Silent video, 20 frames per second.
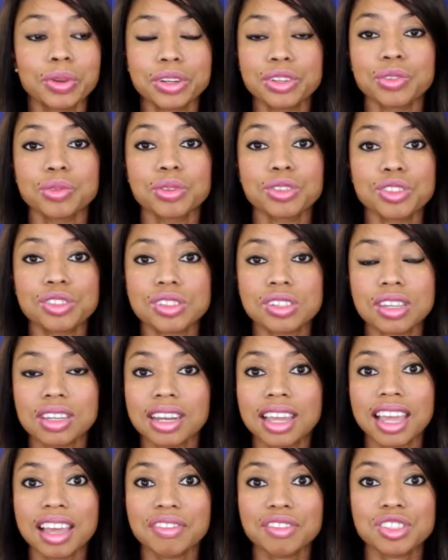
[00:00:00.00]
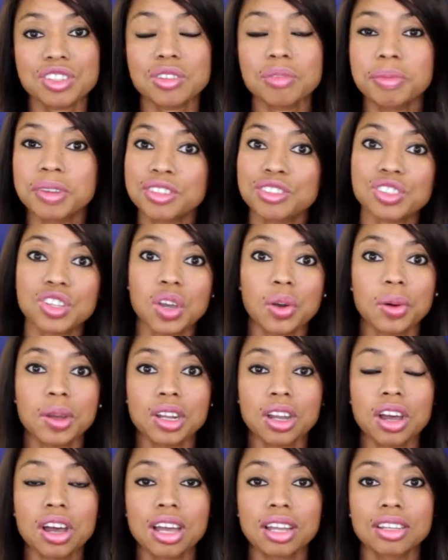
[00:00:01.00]
we're just going to have too much
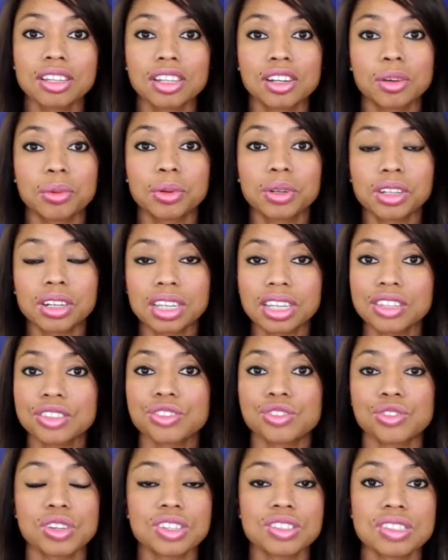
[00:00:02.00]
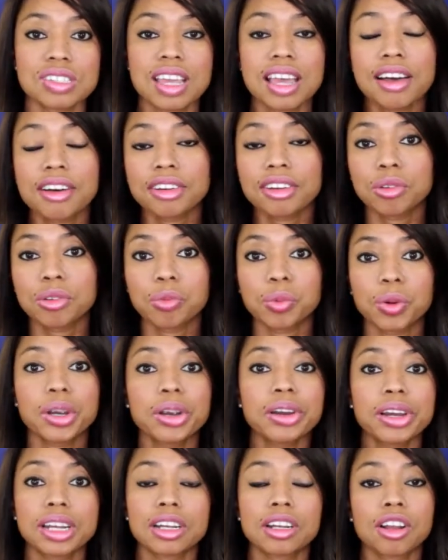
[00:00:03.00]
going on. You know, we're going to get stressed out and
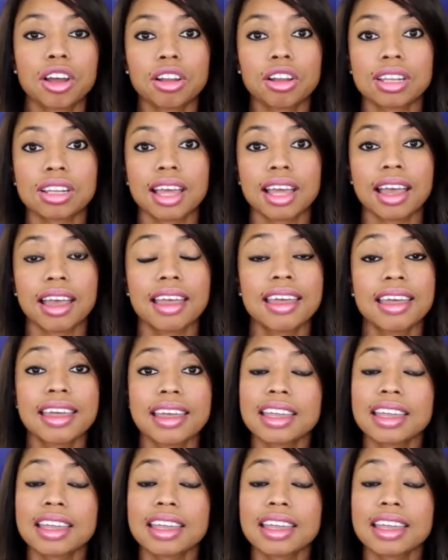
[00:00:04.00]
worried and all of that.